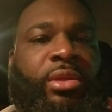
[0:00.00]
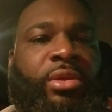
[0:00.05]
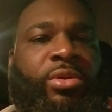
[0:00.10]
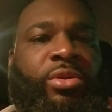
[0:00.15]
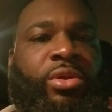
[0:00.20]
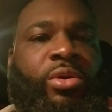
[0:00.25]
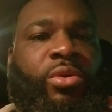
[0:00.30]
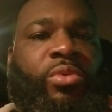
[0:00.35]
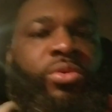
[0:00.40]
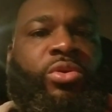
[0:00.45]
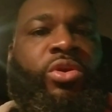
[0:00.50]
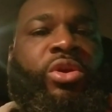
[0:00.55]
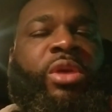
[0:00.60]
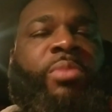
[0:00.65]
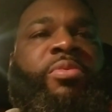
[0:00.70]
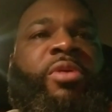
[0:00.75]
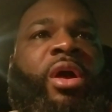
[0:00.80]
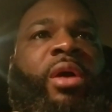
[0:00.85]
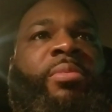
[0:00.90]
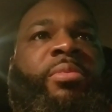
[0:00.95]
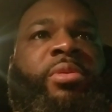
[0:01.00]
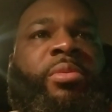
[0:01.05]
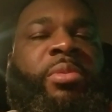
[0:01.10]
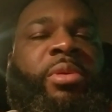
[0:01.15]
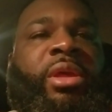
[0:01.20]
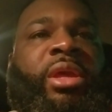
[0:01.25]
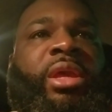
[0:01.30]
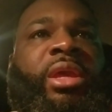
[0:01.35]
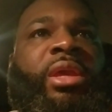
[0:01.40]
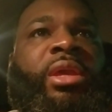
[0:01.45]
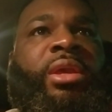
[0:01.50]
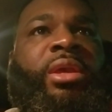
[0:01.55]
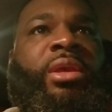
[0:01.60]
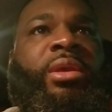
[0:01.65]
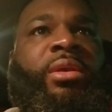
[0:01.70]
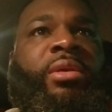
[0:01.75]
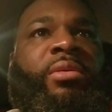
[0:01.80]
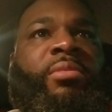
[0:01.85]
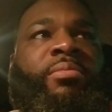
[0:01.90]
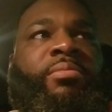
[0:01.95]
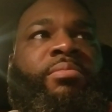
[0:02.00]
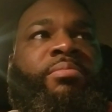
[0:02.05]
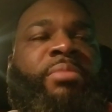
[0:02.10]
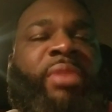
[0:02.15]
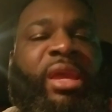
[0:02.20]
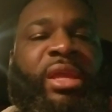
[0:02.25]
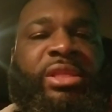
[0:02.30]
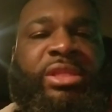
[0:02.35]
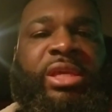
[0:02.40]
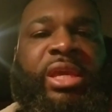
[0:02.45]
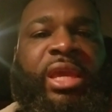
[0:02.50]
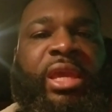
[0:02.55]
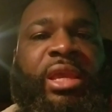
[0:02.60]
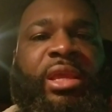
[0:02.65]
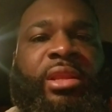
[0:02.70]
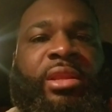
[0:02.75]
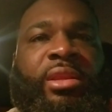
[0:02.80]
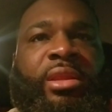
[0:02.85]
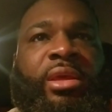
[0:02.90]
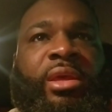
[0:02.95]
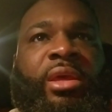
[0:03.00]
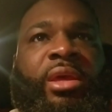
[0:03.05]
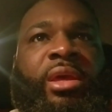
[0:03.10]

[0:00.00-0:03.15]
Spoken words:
you could probably maintain